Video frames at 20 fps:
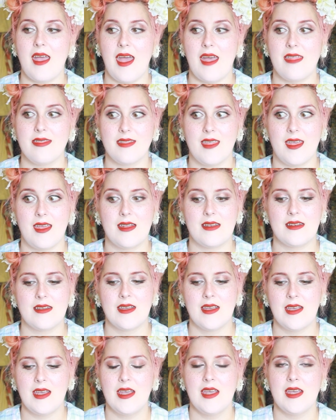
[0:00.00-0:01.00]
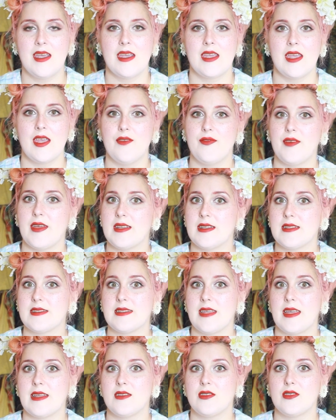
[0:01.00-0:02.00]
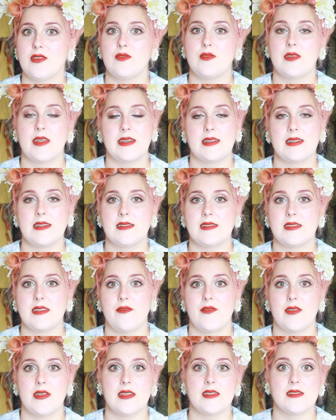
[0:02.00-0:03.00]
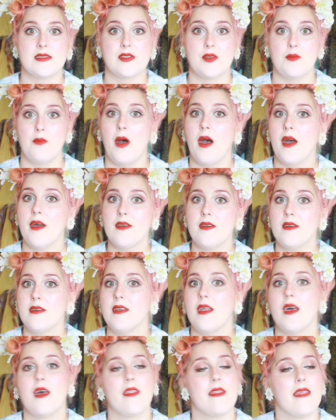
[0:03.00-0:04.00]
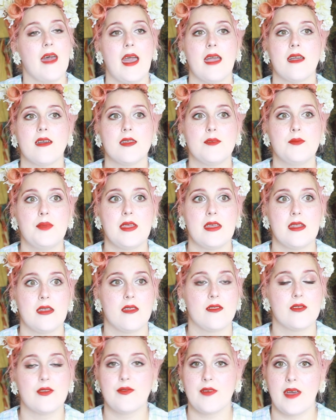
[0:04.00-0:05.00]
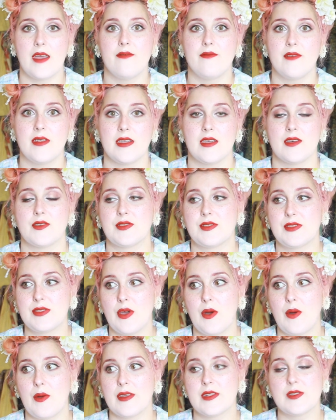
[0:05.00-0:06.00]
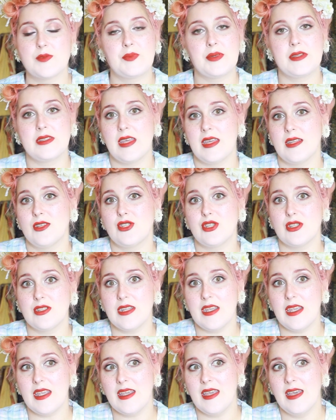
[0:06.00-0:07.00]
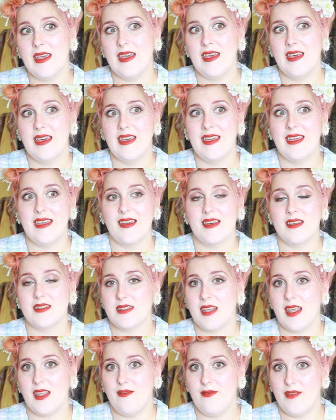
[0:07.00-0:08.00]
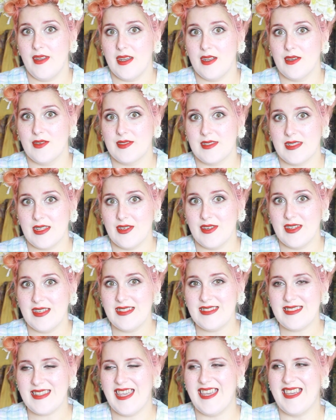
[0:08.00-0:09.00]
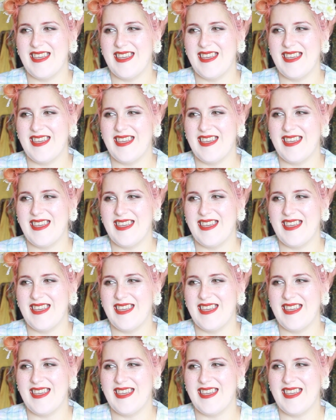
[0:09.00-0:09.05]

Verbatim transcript: and then if I decide to do nineteen seventies to modern, that could be another five videos. So it's potentially a ten video series